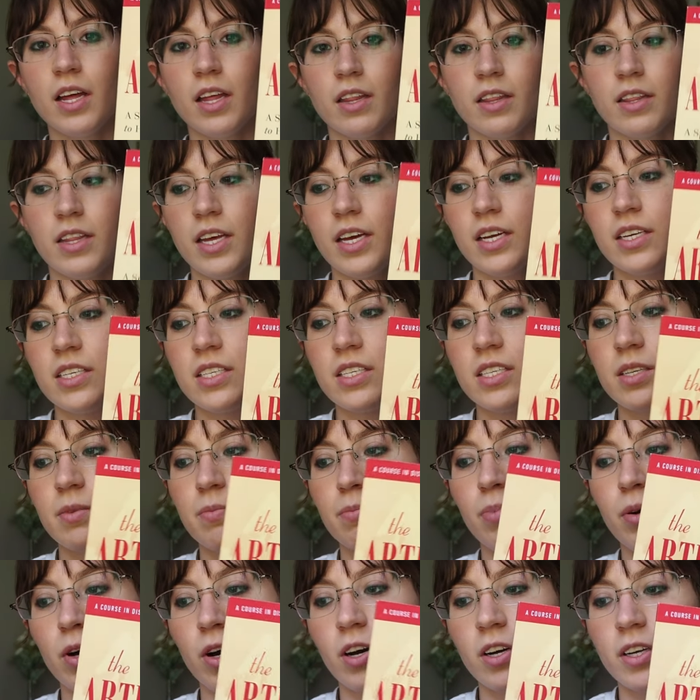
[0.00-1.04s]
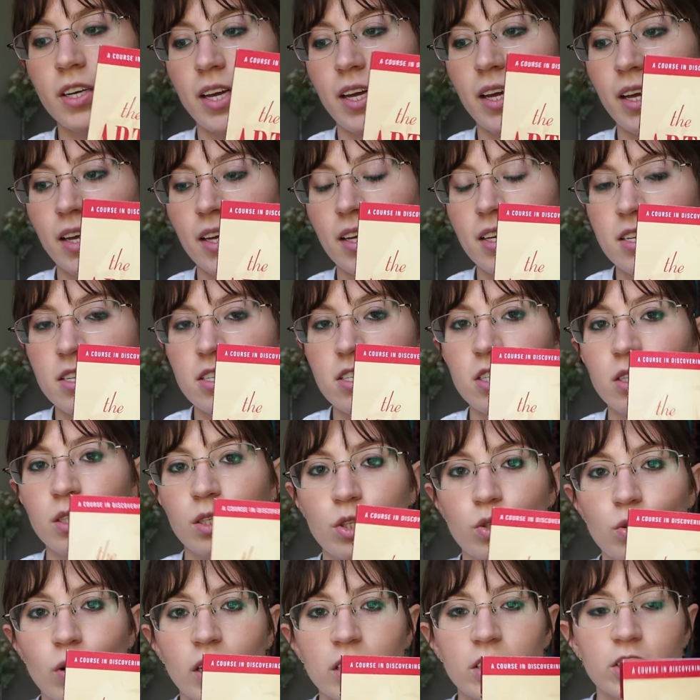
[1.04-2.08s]
This book is
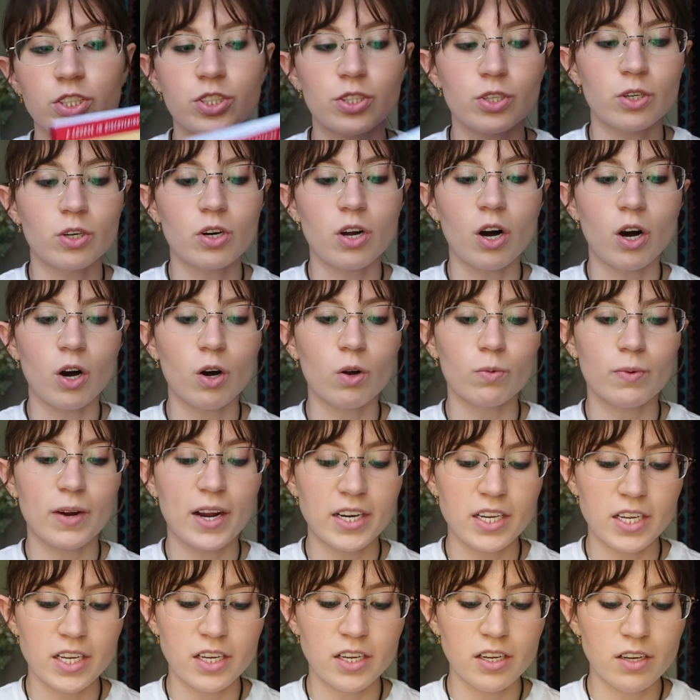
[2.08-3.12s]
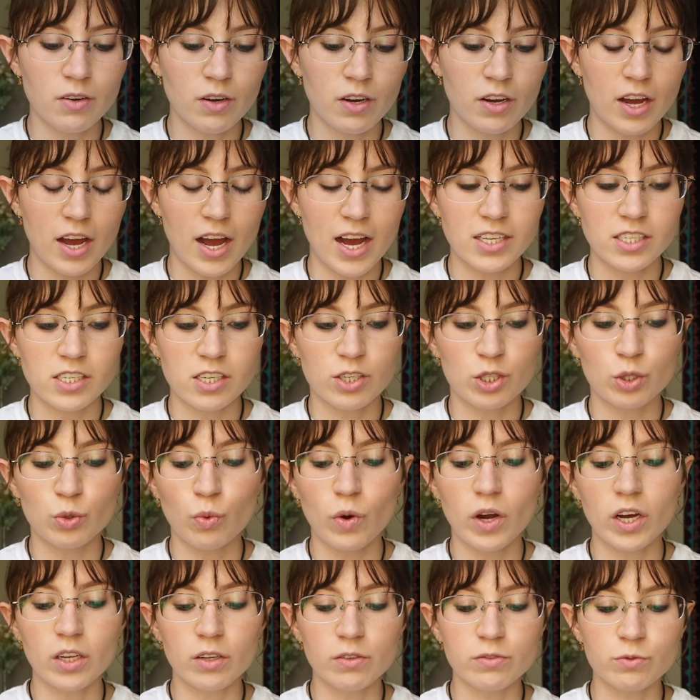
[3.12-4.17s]
structured already as a
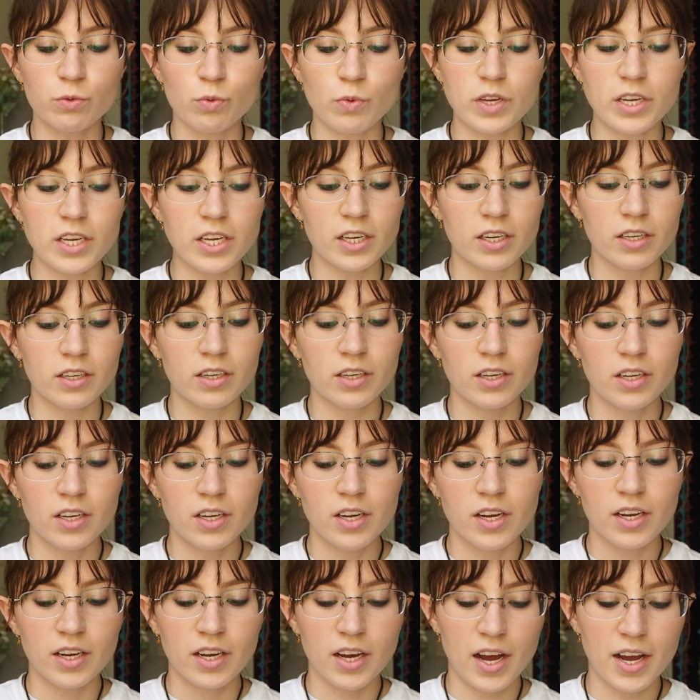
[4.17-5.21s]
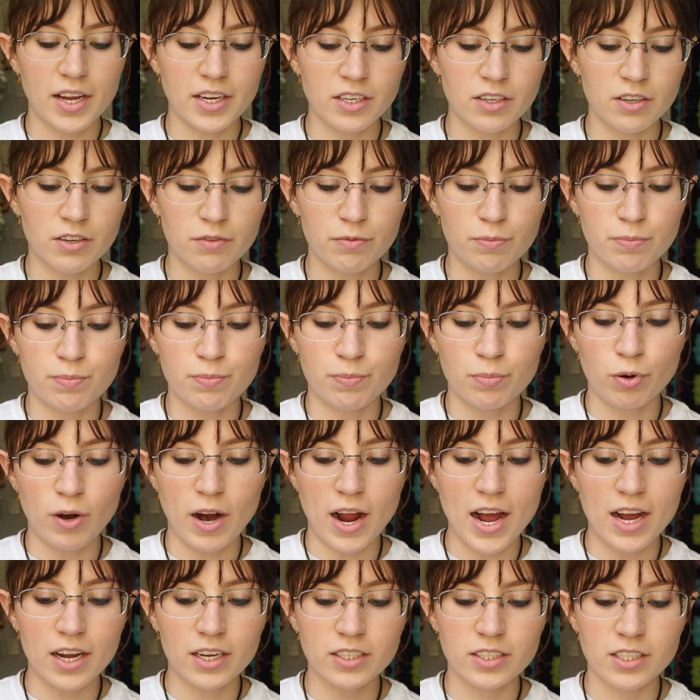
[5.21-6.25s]
12 week kind of
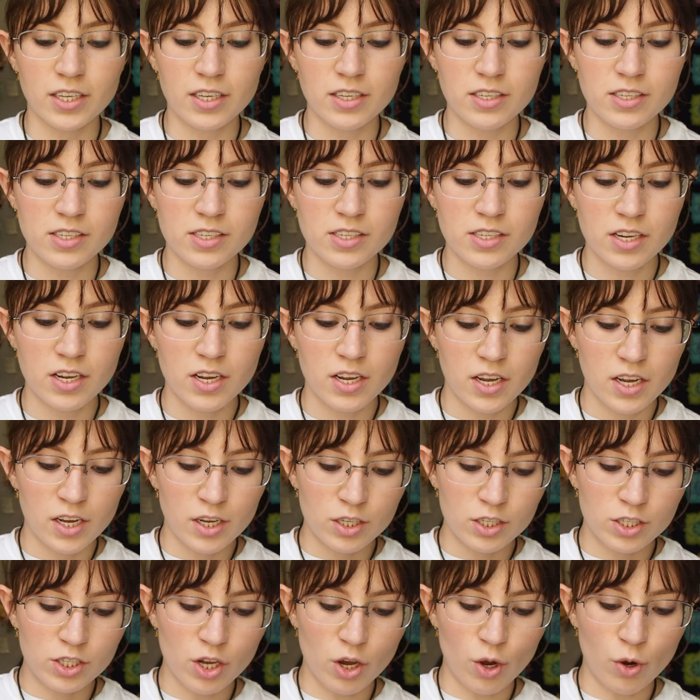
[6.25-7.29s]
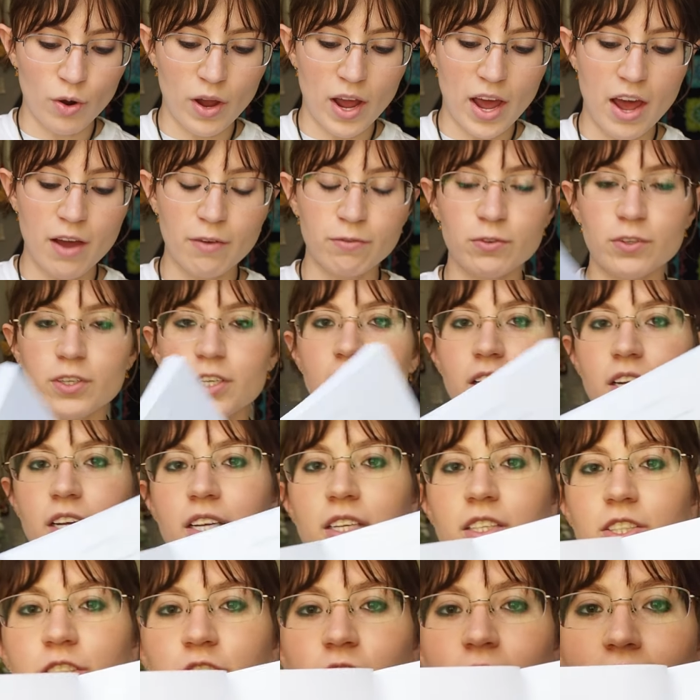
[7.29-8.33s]
practice. So
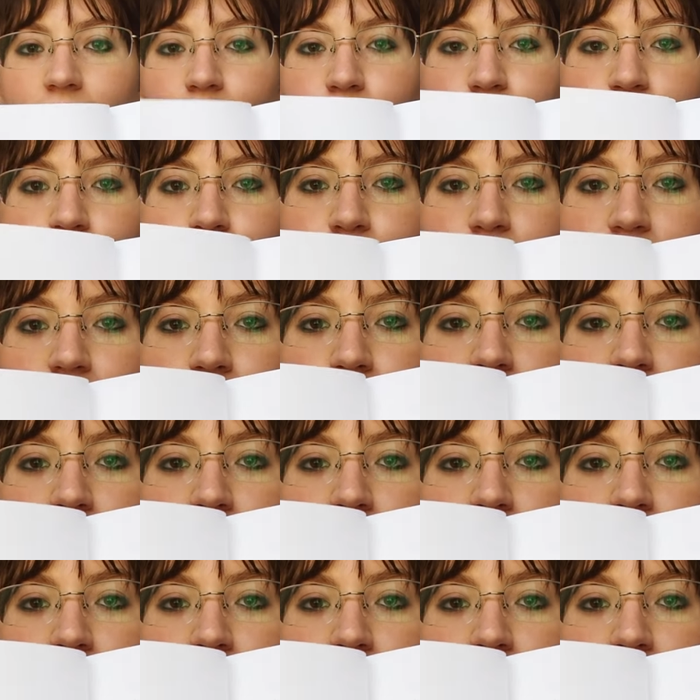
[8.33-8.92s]
every chapter, pretty